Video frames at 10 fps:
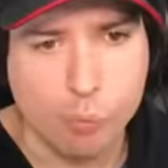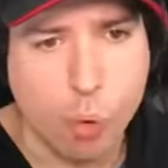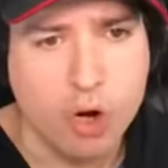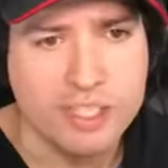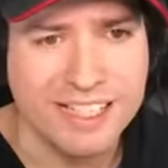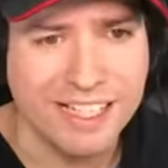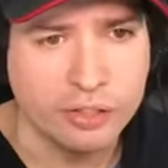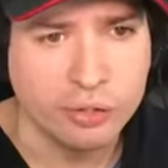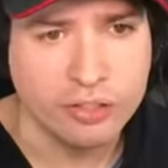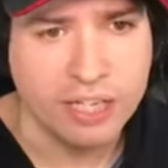walks
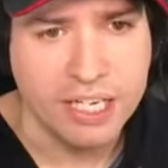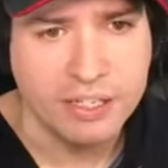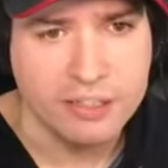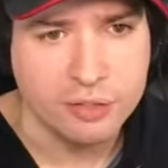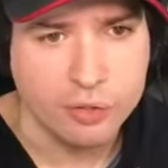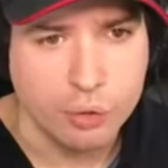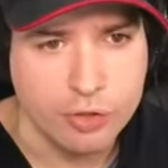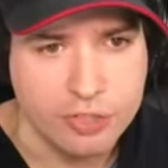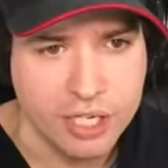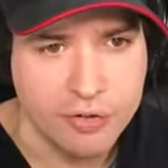into the tiniest of
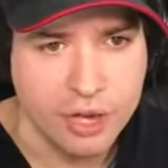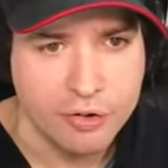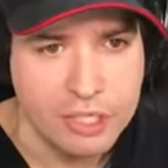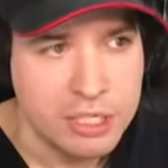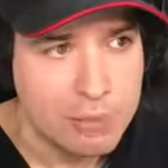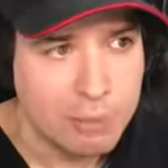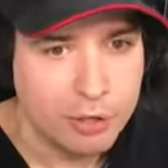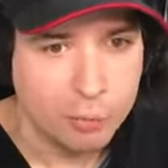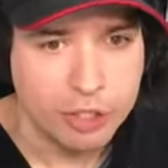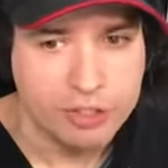corners down there,
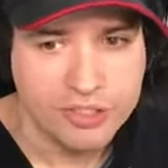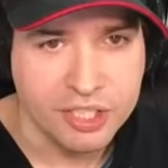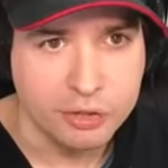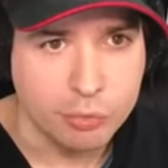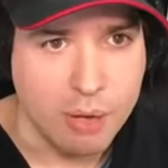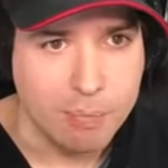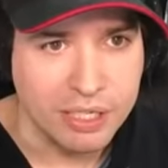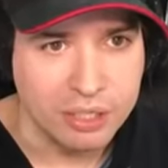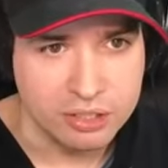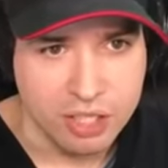but we are still
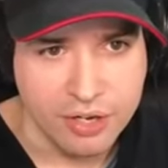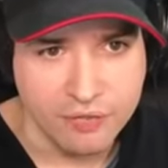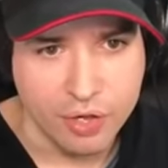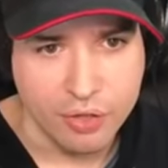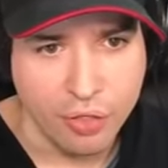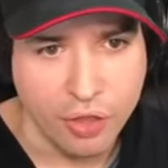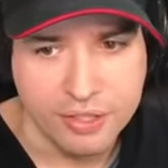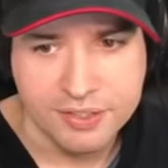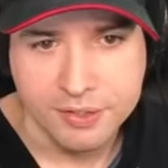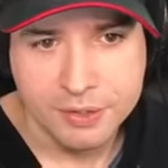dropping a lot of other
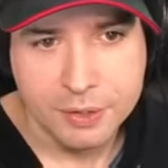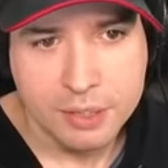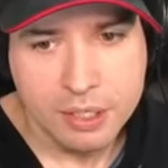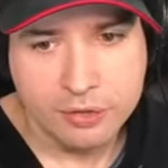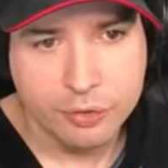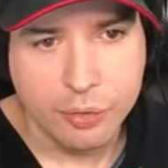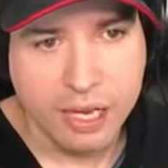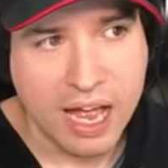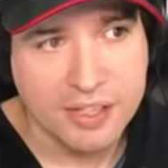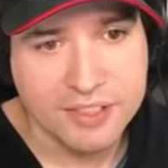things. To
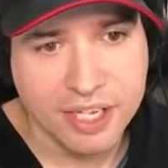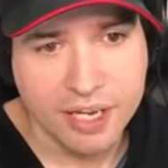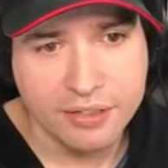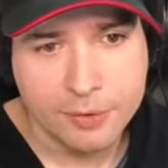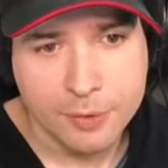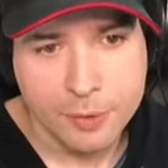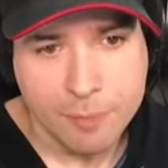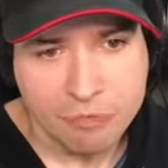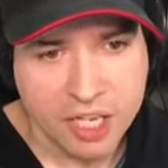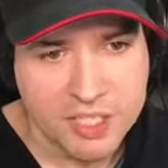last stand,
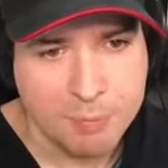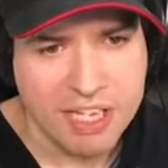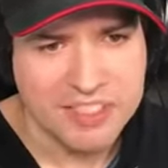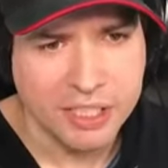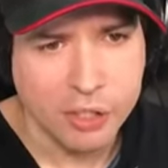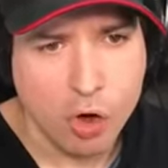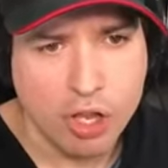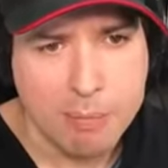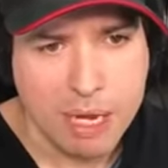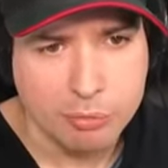it's basically
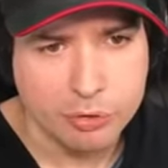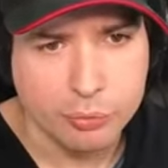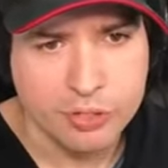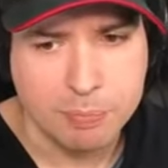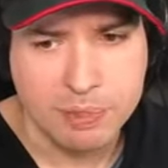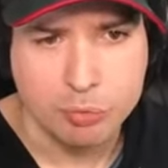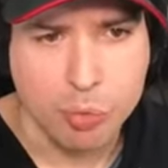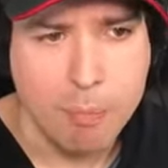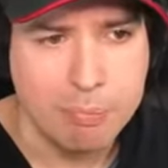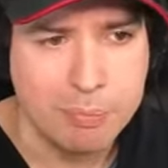all I'm able to do is pe
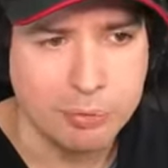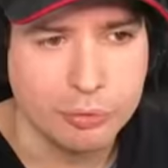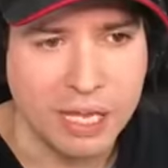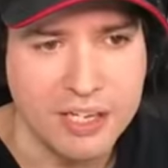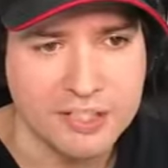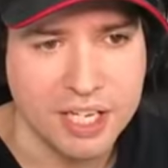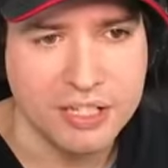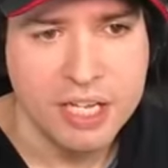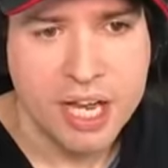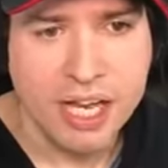drop people to last
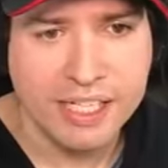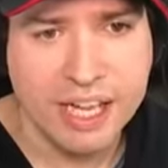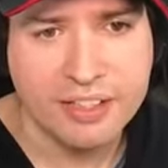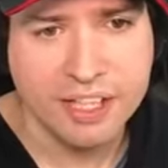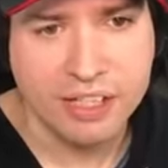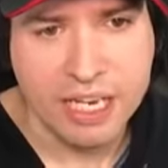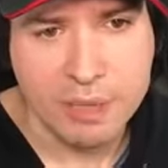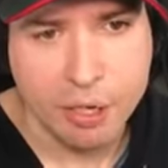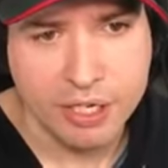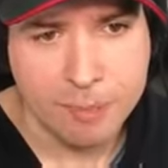stand. I can't kill
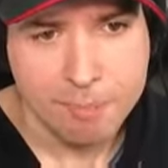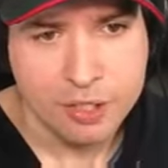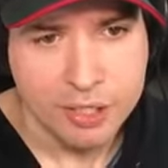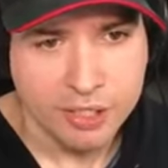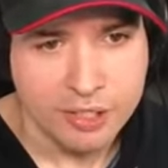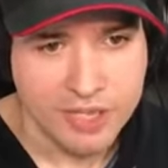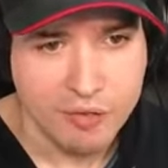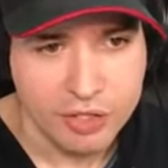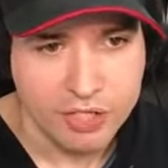anybody, because every